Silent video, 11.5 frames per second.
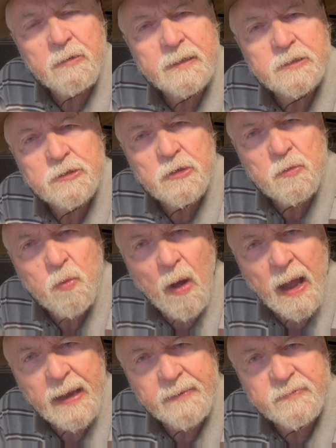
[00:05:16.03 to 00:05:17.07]
his 2
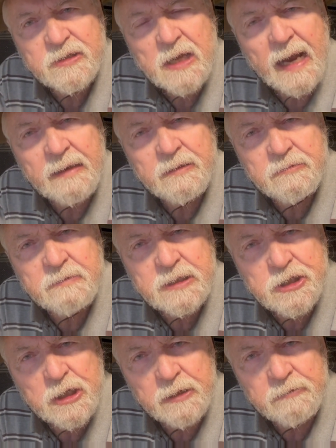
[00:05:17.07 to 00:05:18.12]
wives and 3
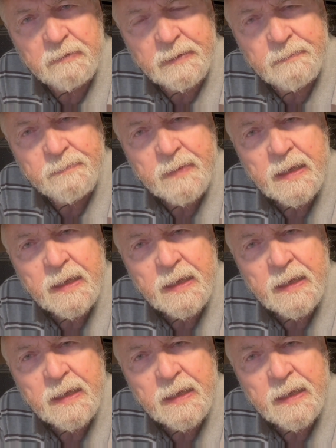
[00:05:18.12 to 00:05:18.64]
children.